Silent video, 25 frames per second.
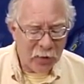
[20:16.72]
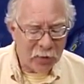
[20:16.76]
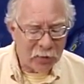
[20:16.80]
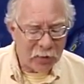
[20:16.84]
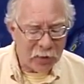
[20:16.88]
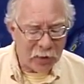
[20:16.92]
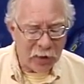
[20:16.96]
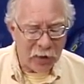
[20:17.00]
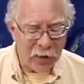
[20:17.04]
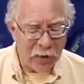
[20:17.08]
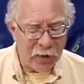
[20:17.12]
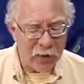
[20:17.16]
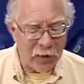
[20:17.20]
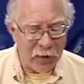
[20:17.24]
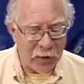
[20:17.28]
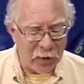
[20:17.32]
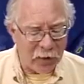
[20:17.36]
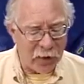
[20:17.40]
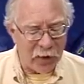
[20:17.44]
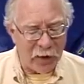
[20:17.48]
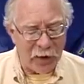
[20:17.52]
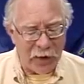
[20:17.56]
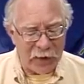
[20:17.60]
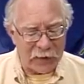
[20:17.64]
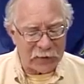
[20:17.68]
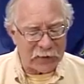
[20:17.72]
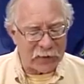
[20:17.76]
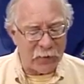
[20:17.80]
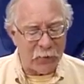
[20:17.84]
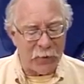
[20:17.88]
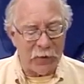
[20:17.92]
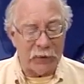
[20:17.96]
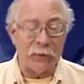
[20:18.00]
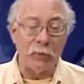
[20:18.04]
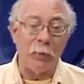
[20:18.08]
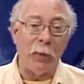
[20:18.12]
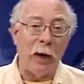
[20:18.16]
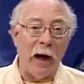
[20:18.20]
the uh,
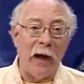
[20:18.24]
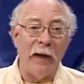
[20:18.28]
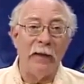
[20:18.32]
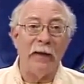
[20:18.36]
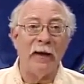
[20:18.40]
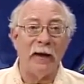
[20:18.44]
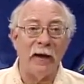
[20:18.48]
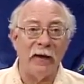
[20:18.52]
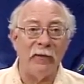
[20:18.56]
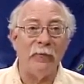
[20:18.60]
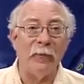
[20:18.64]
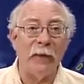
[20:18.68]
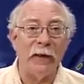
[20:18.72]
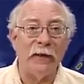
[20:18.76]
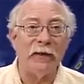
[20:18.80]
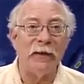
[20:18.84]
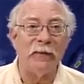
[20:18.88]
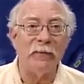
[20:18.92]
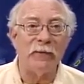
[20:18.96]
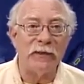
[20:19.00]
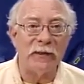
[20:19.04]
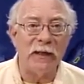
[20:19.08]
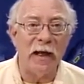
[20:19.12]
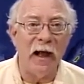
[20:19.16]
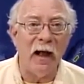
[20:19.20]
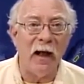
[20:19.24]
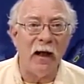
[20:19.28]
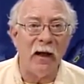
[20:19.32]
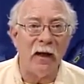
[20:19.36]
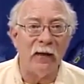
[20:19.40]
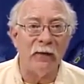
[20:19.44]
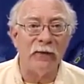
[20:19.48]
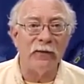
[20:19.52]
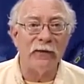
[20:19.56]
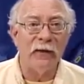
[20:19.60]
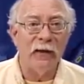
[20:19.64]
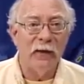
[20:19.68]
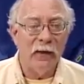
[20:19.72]
estimates by the government
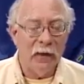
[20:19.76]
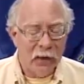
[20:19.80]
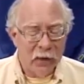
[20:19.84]
themselves,